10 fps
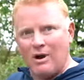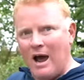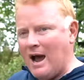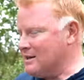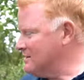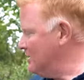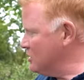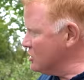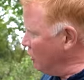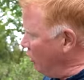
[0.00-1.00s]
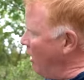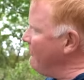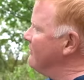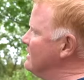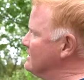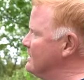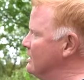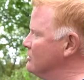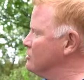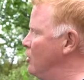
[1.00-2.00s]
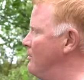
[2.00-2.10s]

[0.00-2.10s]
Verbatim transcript: rocks. I just love this thing so